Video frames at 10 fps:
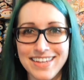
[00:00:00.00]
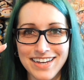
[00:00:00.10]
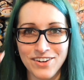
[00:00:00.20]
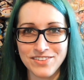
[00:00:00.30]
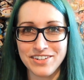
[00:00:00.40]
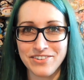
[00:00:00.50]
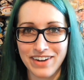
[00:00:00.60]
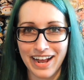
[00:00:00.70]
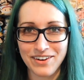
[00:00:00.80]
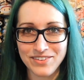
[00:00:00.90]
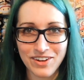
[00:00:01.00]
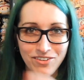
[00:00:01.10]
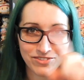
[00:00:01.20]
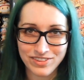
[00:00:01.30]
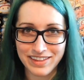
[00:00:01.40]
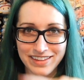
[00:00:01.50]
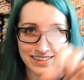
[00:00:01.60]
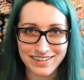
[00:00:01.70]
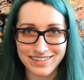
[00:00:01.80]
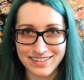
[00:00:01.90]
on the ground of
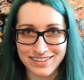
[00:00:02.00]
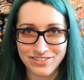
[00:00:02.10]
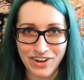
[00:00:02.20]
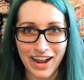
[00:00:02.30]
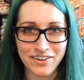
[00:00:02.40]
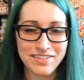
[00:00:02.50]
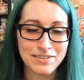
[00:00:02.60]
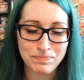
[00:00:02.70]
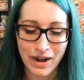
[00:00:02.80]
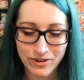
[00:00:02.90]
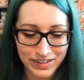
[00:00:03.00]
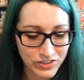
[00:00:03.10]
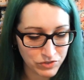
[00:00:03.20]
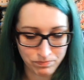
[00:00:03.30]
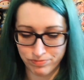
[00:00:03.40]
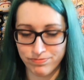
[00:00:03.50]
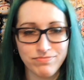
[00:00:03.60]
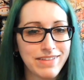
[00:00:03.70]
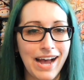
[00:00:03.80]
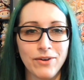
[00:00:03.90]
the dragon in the spiral, and just
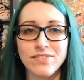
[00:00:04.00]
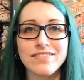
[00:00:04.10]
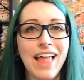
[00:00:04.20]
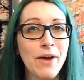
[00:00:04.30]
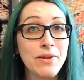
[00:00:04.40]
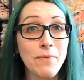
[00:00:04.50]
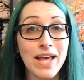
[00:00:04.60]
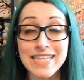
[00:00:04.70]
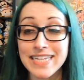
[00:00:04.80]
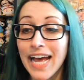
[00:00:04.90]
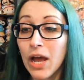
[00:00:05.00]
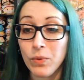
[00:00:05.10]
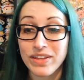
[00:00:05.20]
down he went. We